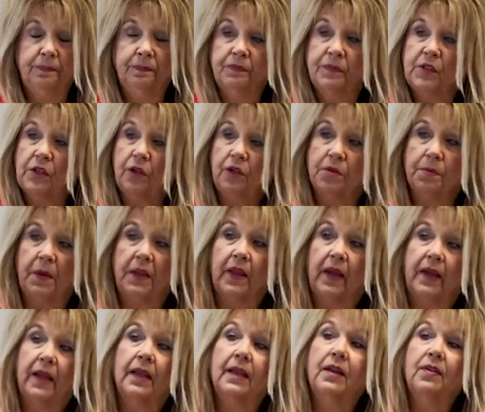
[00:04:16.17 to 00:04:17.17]
excuse me, they
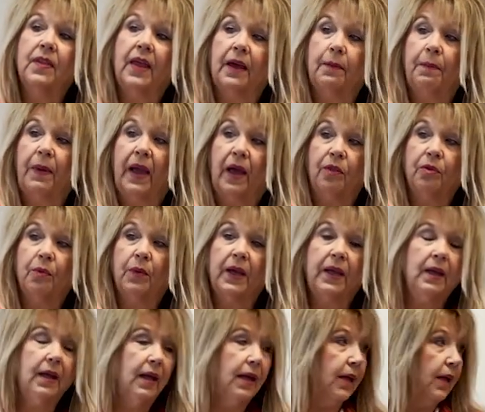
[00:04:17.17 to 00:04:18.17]
get in that
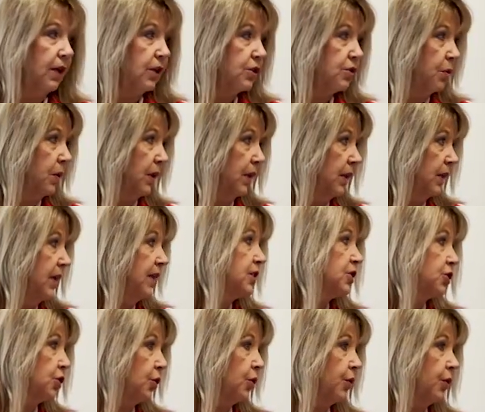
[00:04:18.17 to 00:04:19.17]
pathway to at
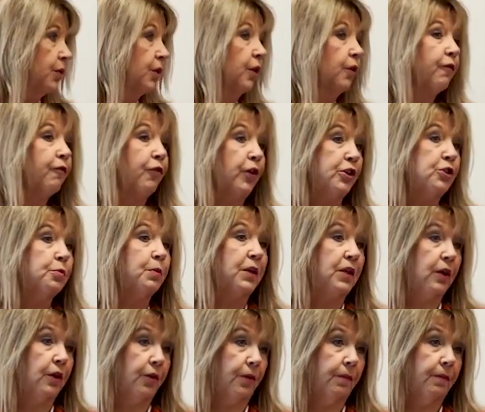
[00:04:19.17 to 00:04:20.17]
least earn their freshman
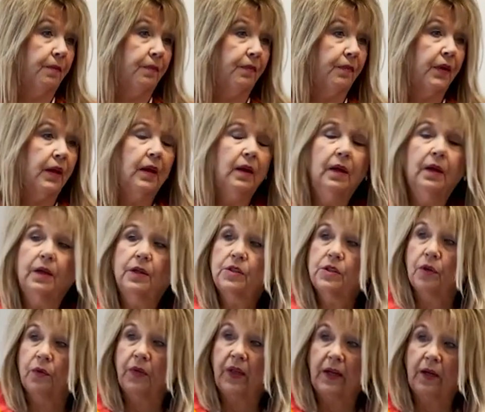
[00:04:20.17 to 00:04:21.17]
year.
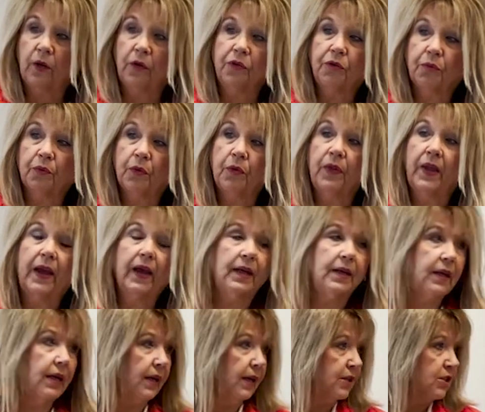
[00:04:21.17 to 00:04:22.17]
So they go through that,
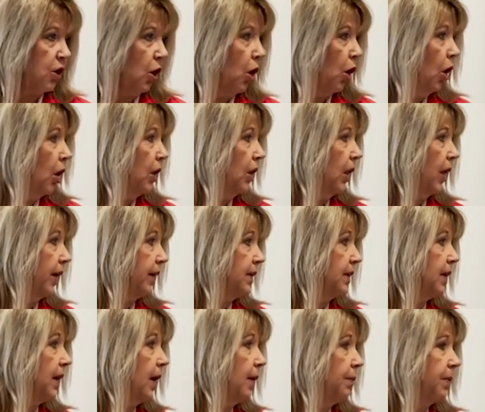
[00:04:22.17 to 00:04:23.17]
it's all lined
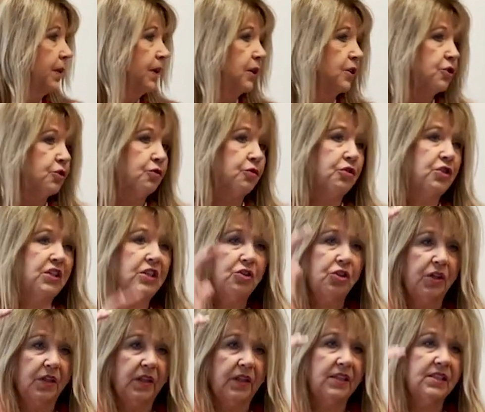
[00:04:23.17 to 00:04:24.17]
up, it's
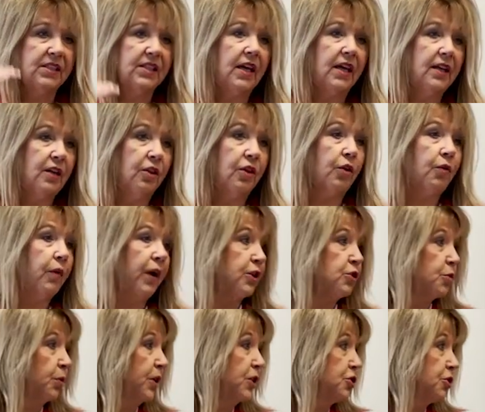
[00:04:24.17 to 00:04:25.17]
strategically set in their
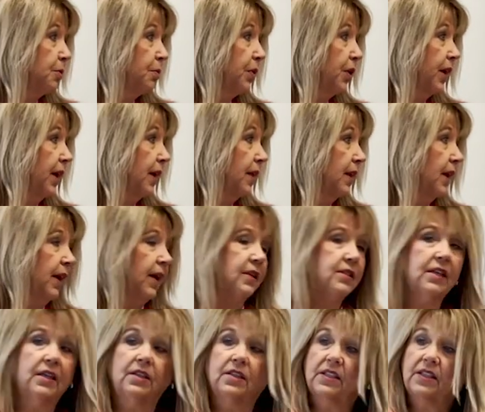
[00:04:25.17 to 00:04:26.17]
graduation plan as
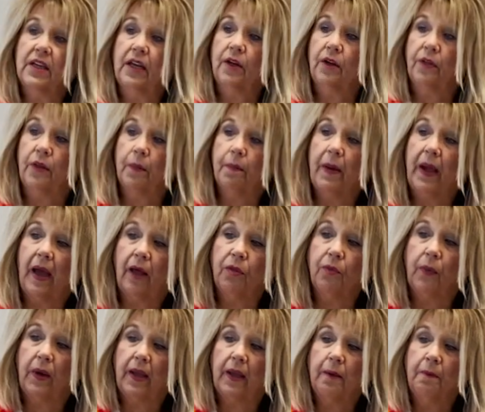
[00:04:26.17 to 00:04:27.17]
they decide on their
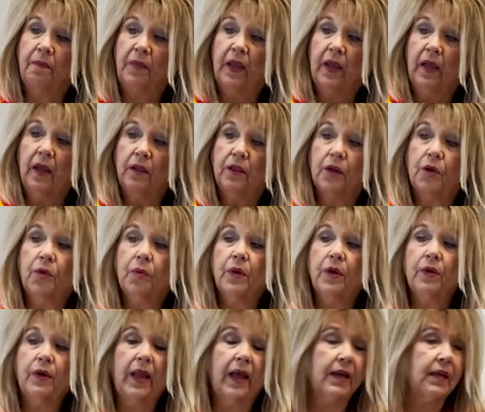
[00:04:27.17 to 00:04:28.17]
pathway. The career
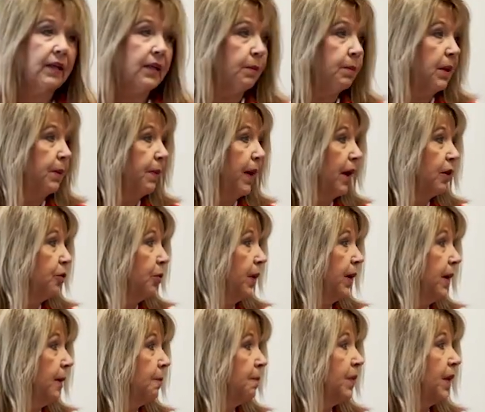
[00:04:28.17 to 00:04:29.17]
and academic
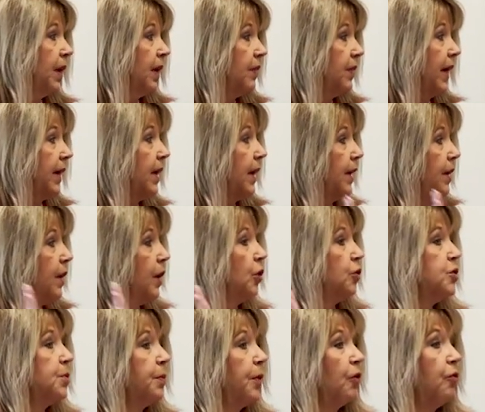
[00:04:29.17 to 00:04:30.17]
pathway, that kind of
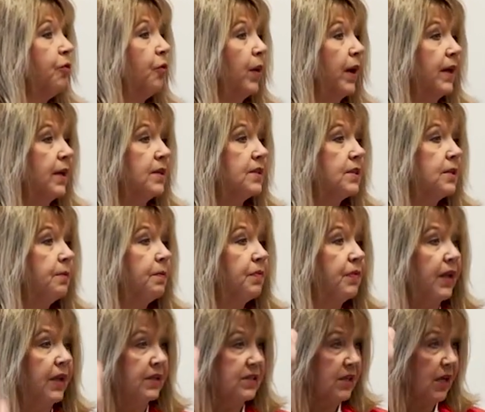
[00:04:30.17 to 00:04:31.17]
goes both ways.
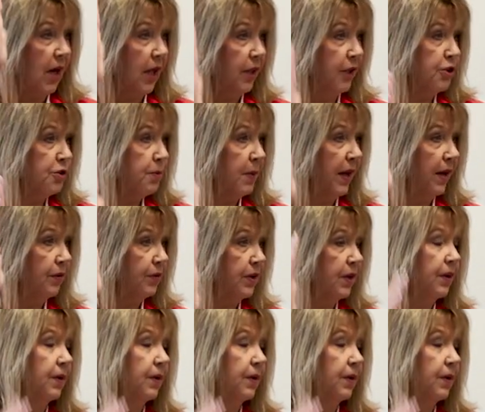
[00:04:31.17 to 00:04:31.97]
It's college bound,